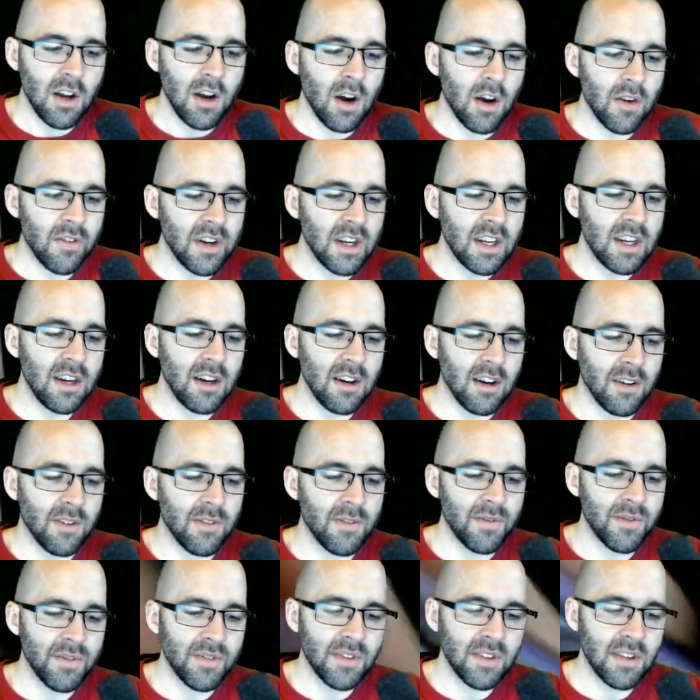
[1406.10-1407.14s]
Over here,
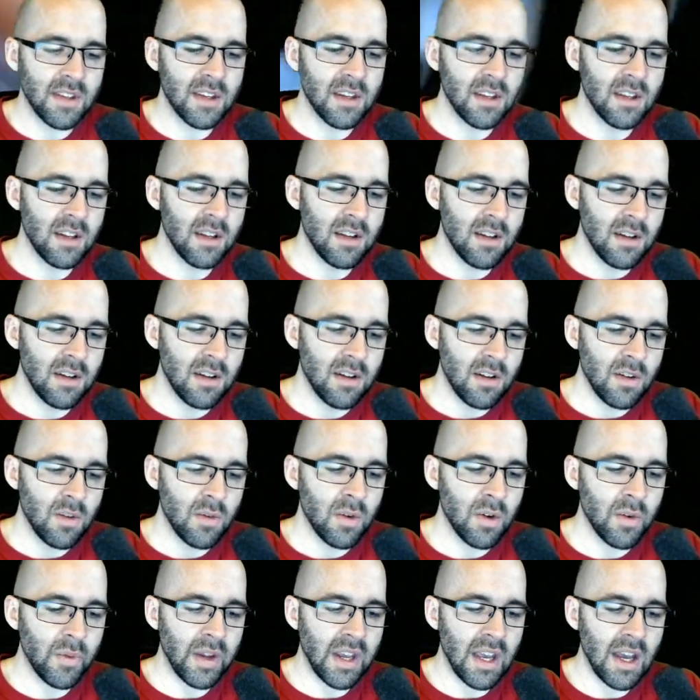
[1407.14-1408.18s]

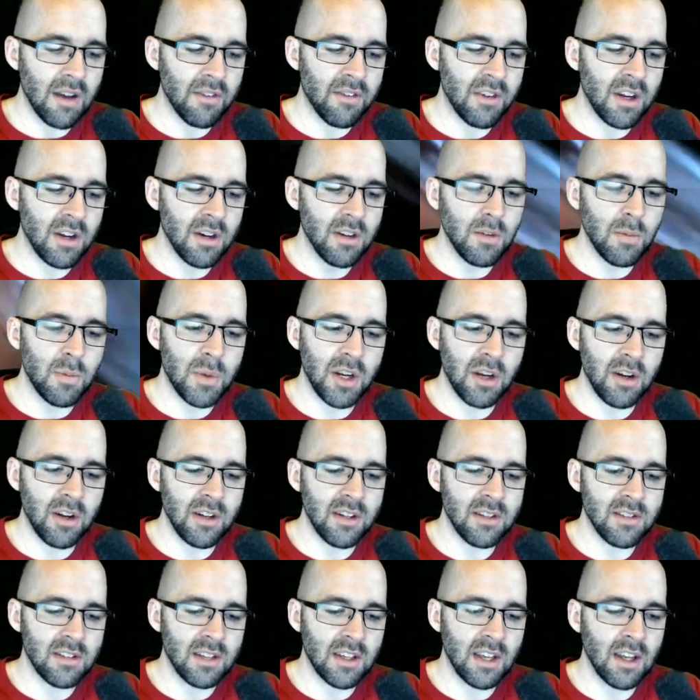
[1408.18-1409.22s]
what do we have here? The
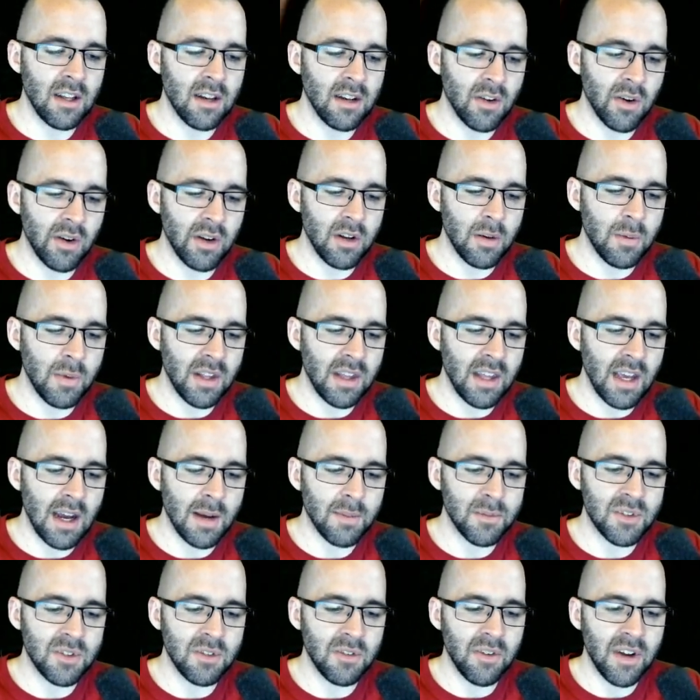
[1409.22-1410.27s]
period is again going to be the
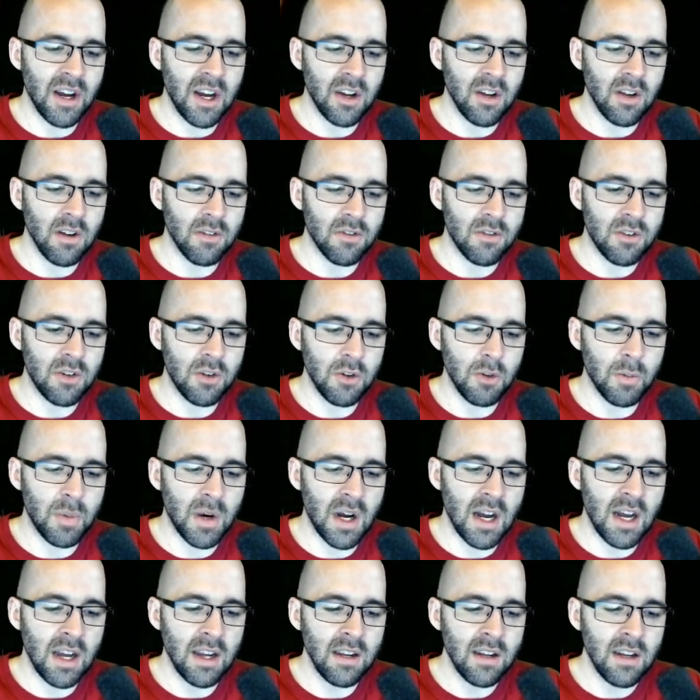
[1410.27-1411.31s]
absolute value of 2
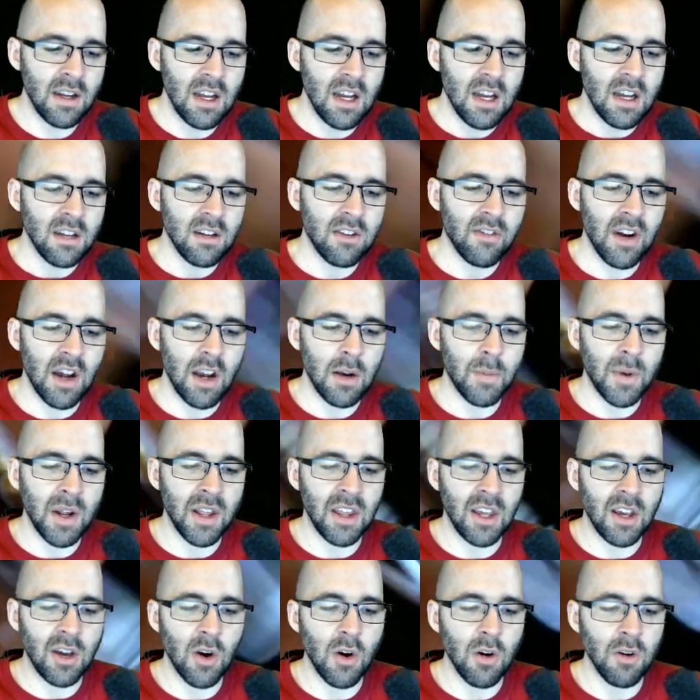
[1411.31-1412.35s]
pi divided by
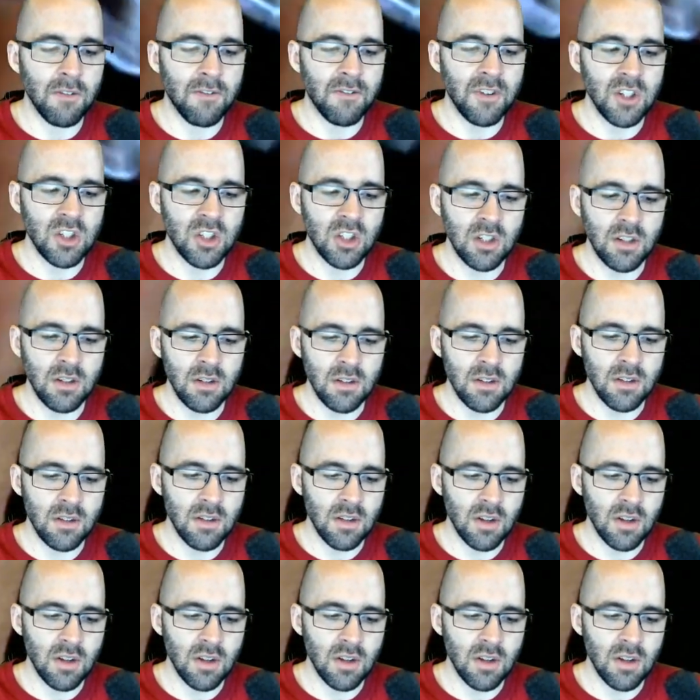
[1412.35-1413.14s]
the coefficient.